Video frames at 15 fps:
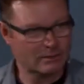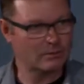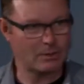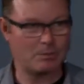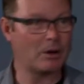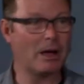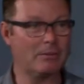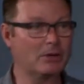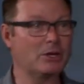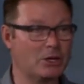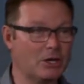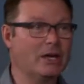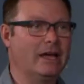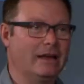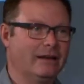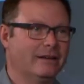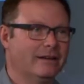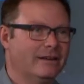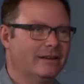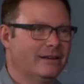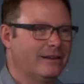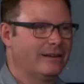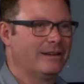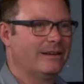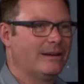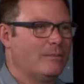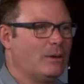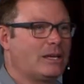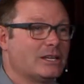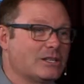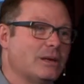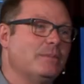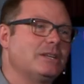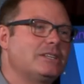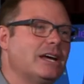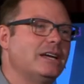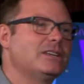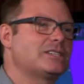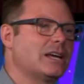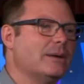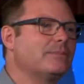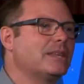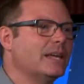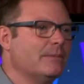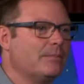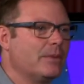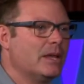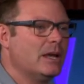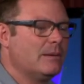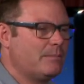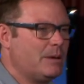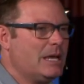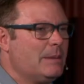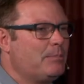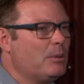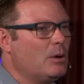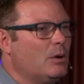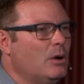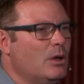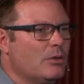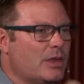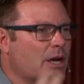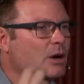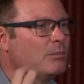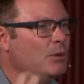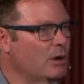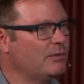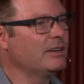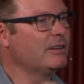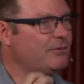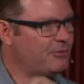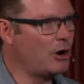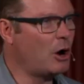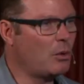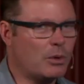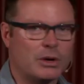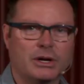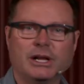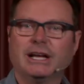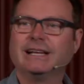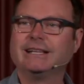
we probably could. Because let me tell you something people that are moving forward